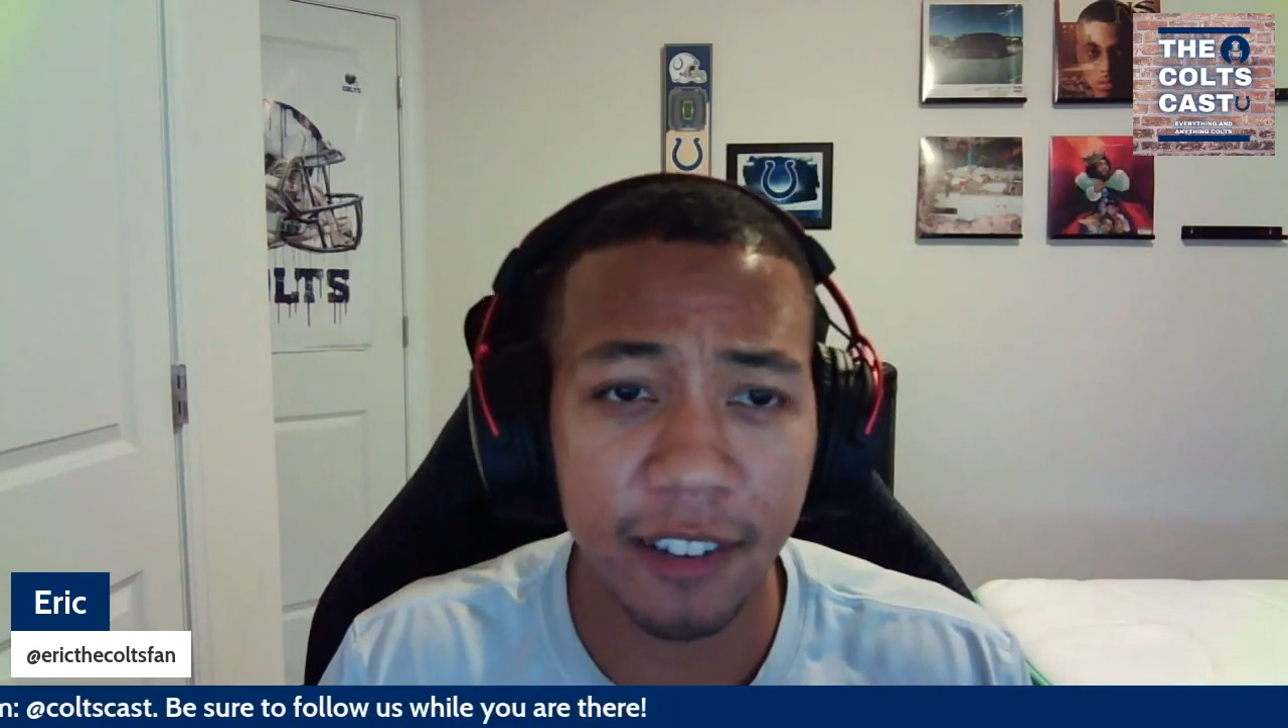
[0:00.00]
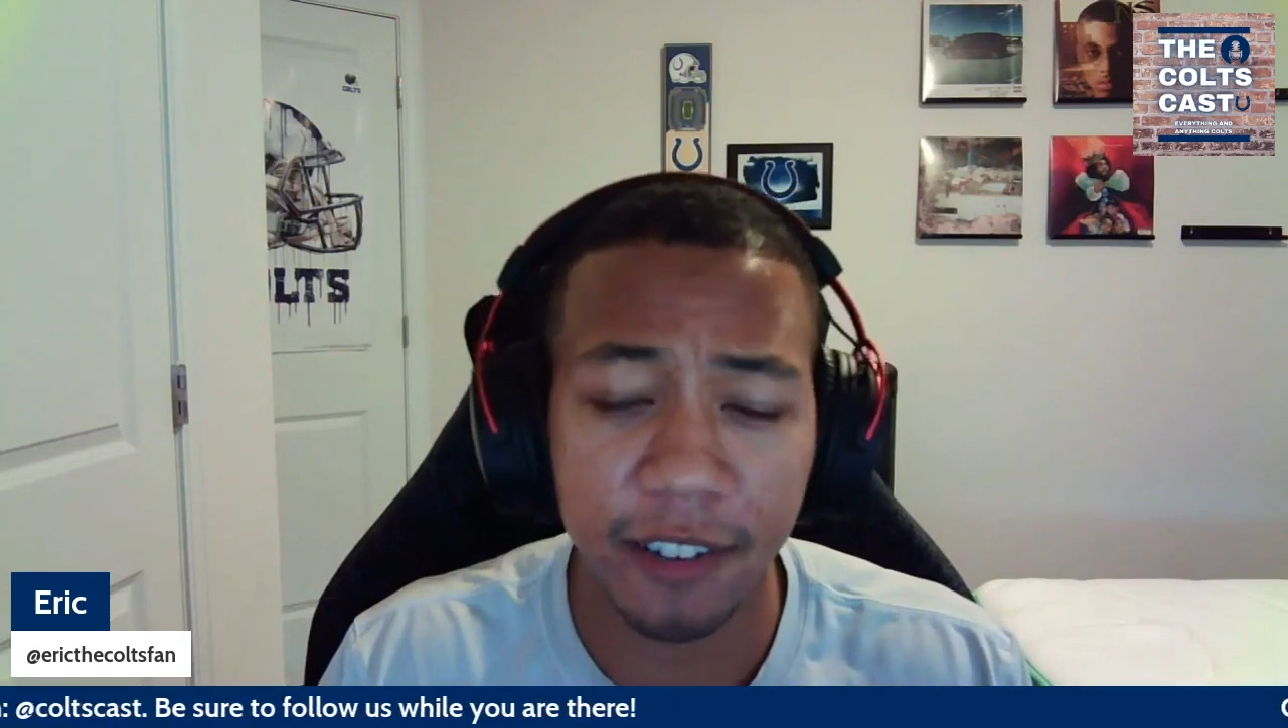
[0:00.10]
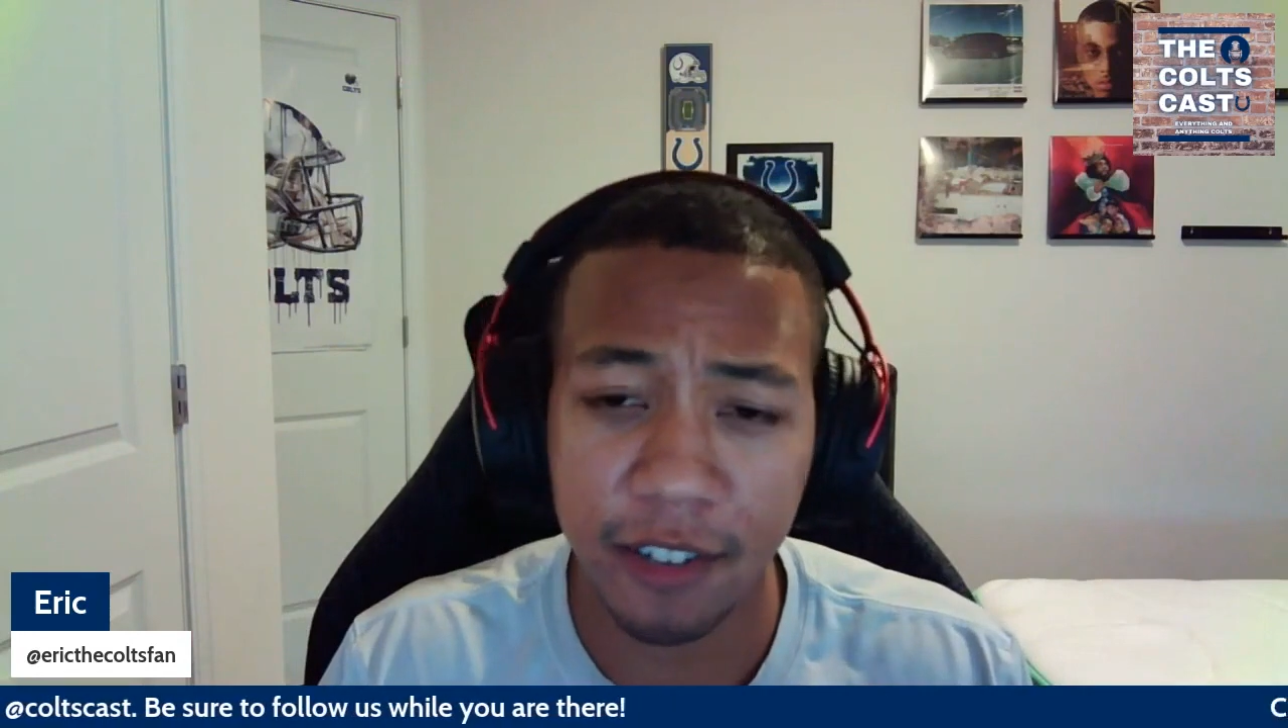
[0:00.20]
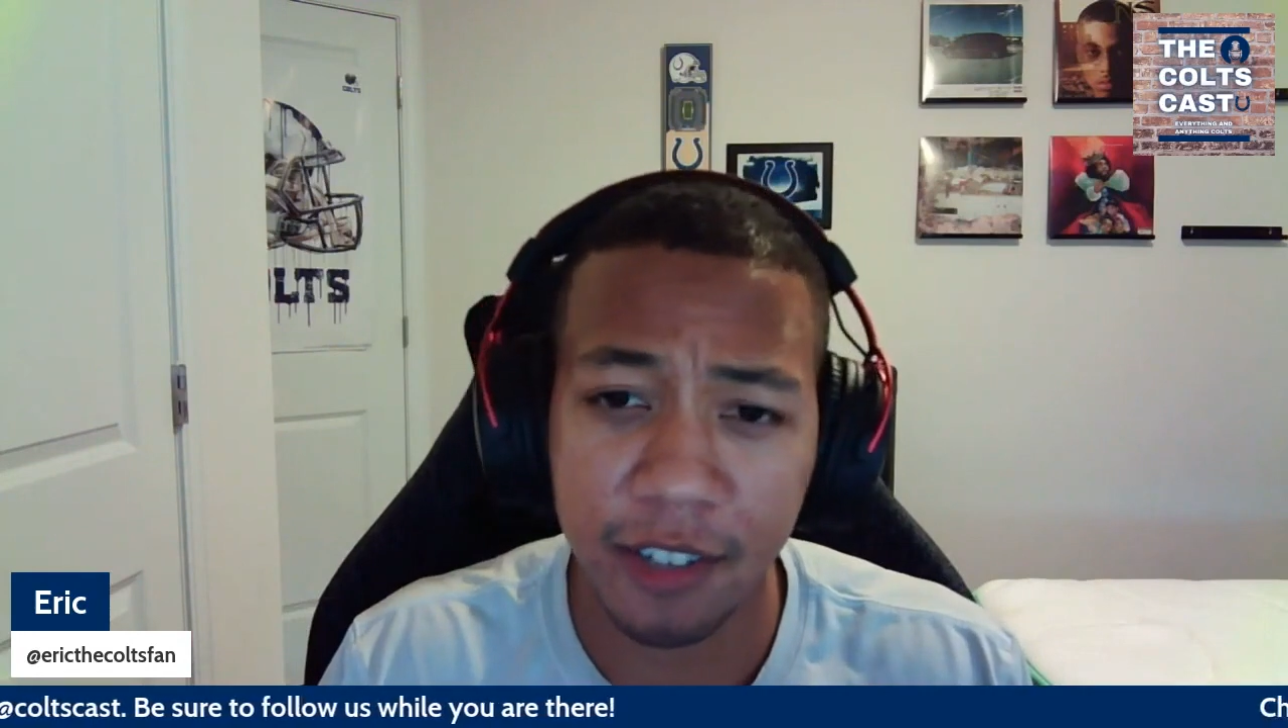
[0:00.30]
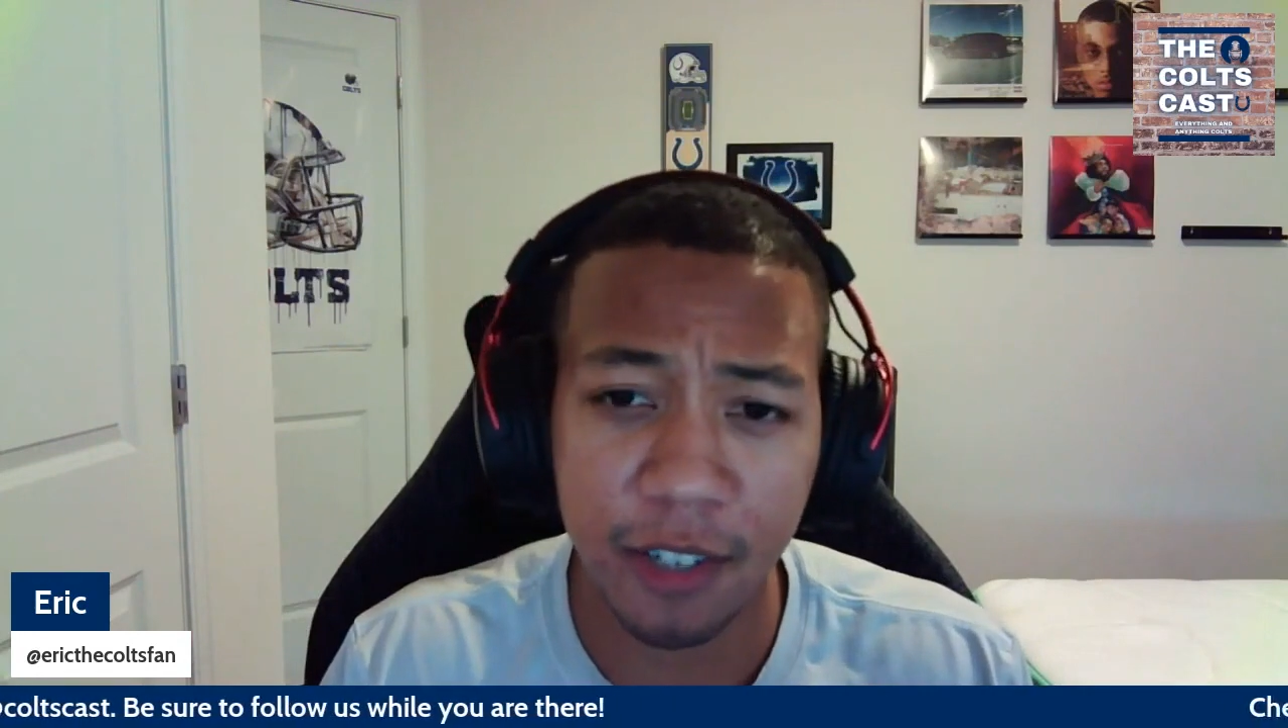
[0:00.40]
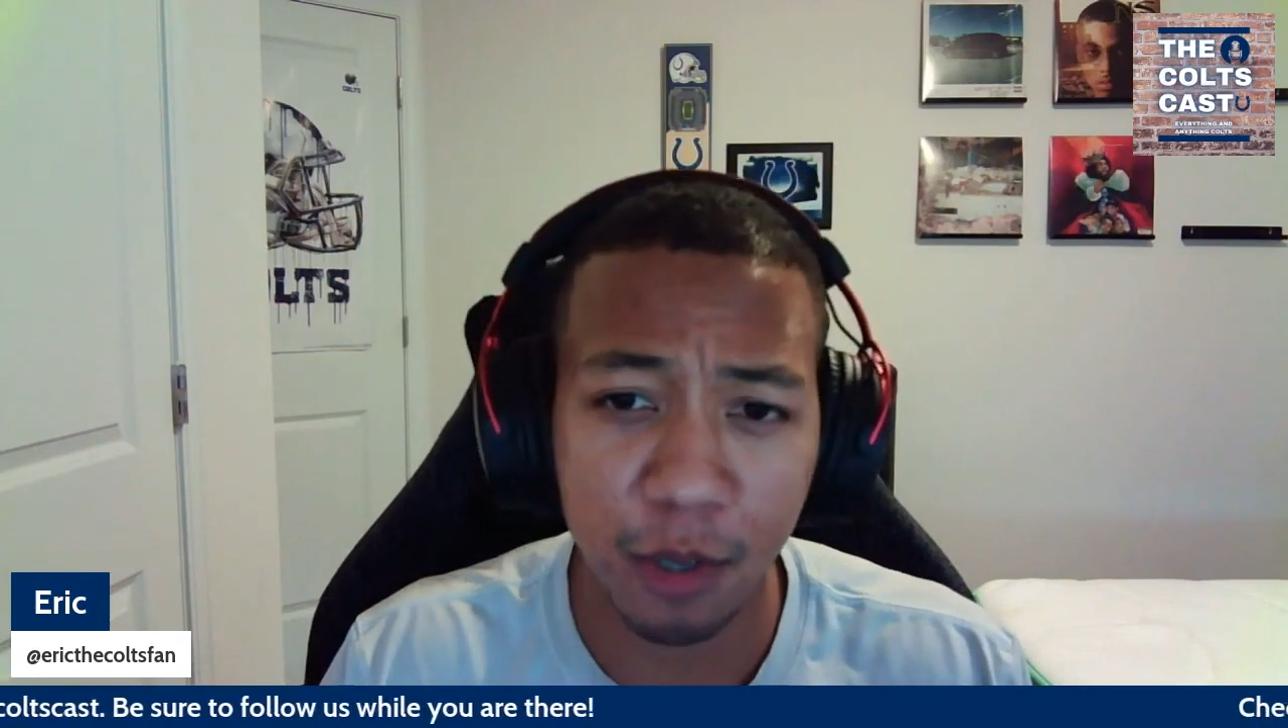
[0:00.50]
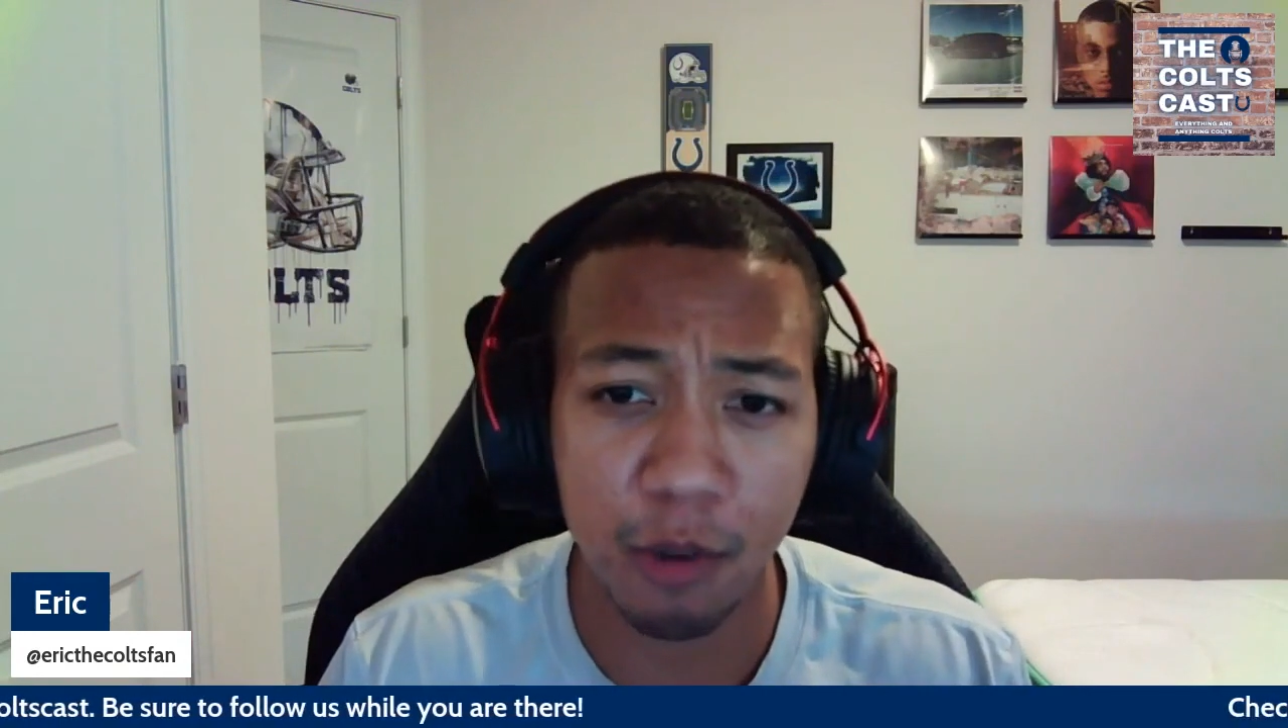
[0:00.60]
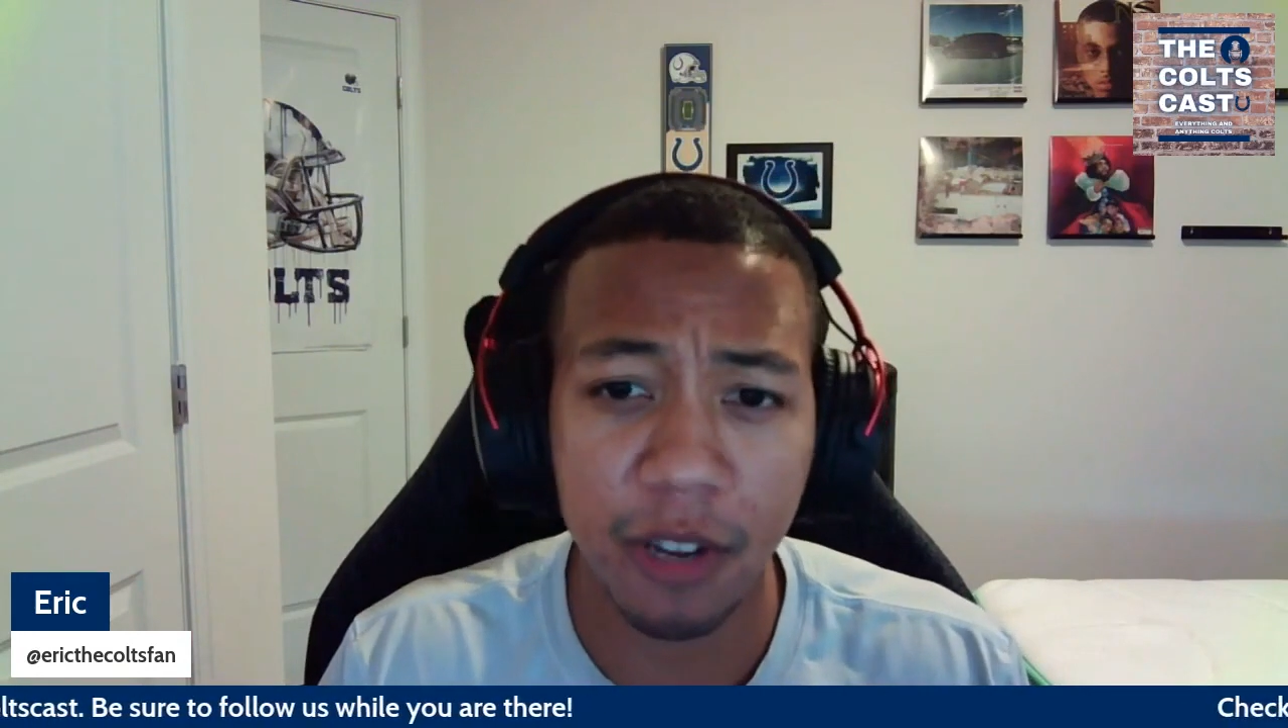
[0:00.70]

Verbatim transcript: They're still